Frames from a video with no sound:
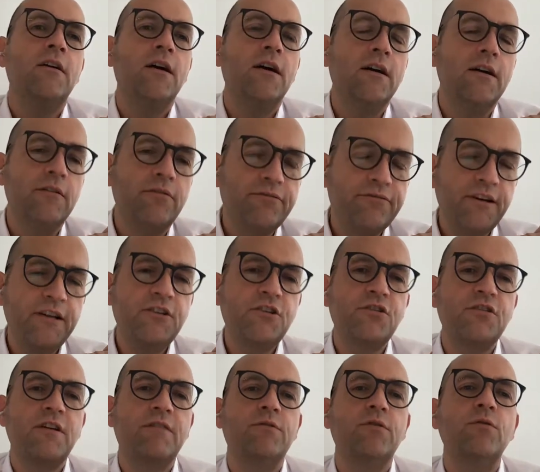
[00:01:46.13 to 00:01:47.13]
uh,
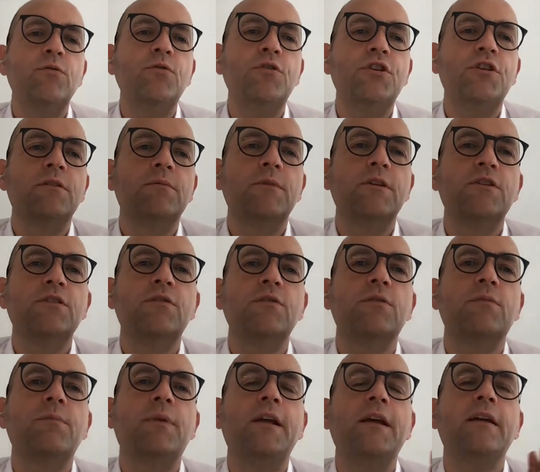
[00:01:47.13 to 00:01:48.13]
French Revolution, which
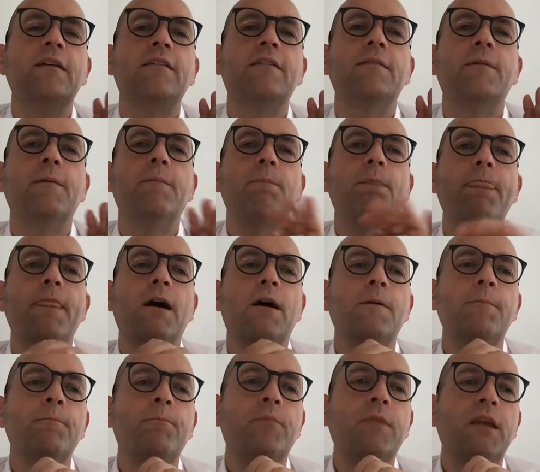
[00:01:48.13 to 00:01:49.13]
took place
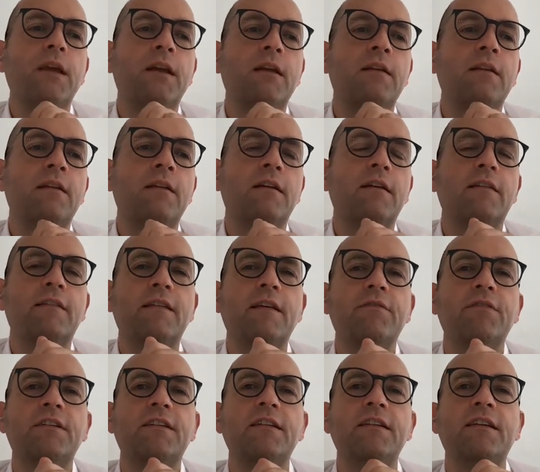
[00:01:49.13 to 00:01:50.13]
um, in
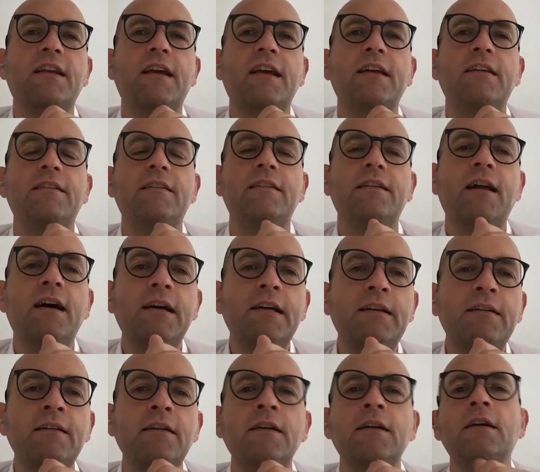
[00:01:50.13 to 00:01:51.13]

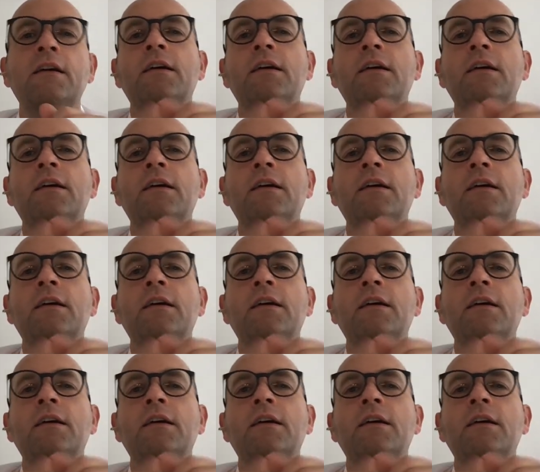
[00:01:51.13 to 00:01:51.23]
1789.